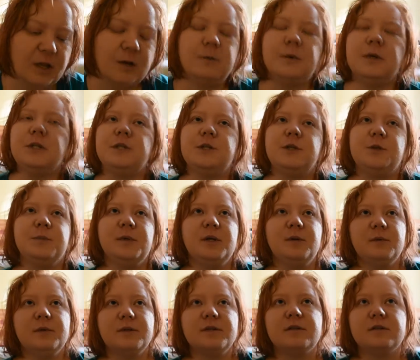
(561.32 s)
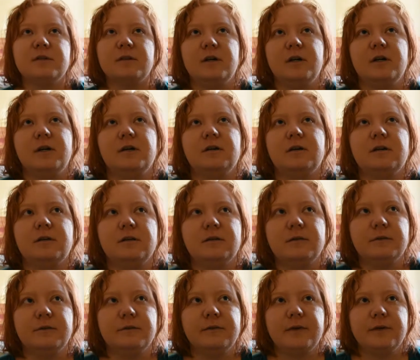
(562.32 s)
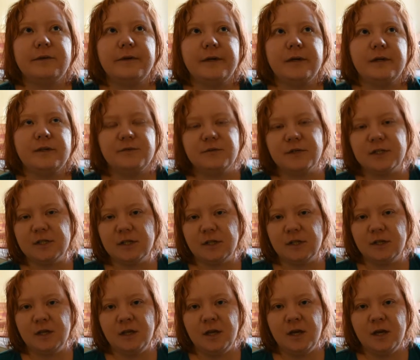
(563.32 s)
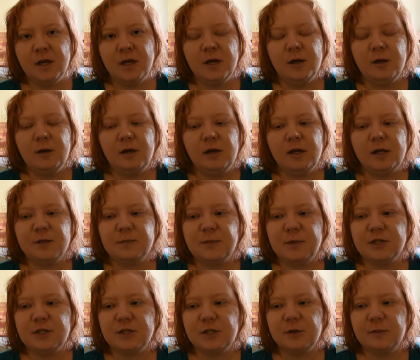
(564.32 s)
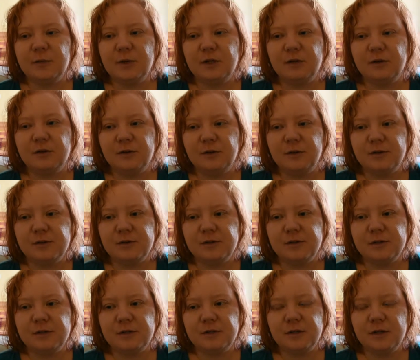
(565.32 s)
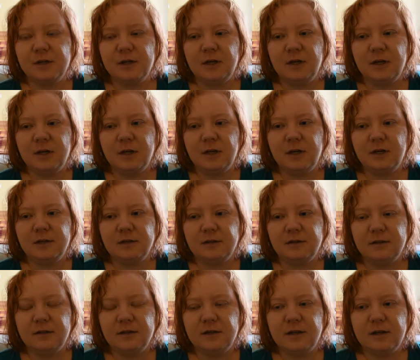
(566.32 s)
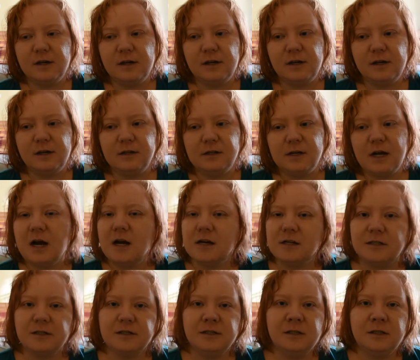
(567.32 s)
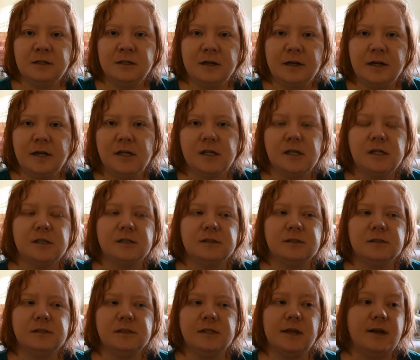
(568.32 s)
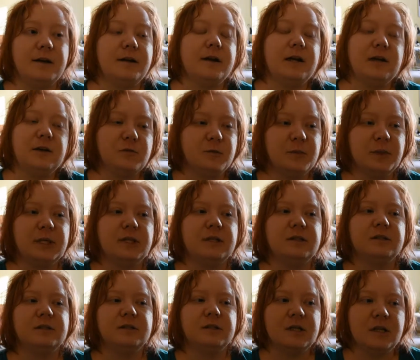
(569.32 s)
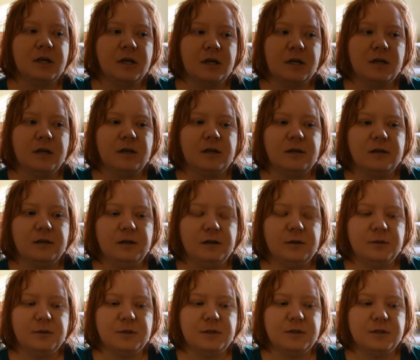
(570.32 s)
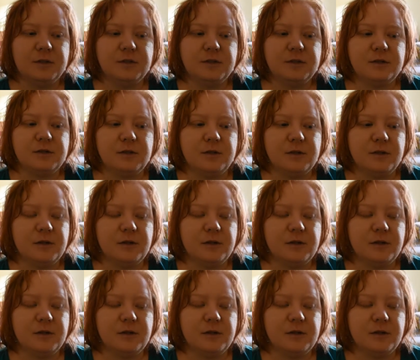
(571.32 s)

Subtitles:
Which to me was very interesting, especially because there are and there have been these